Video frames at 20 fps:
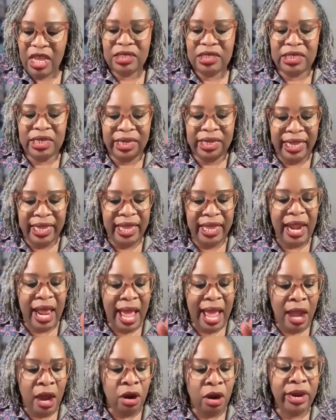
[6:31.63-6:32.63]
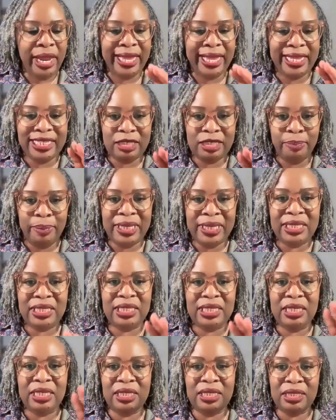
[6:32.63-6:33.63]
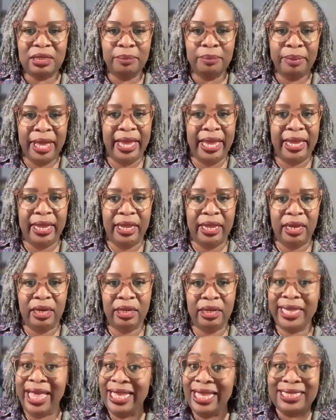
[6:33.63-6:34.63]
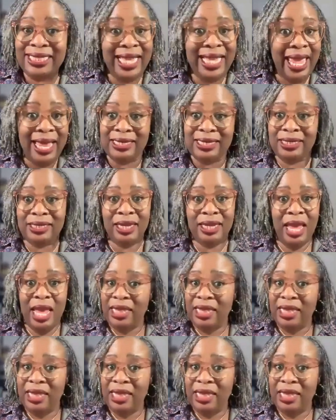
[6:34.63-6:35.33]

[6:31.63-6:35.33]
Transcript: to get our expenses paid? That's it.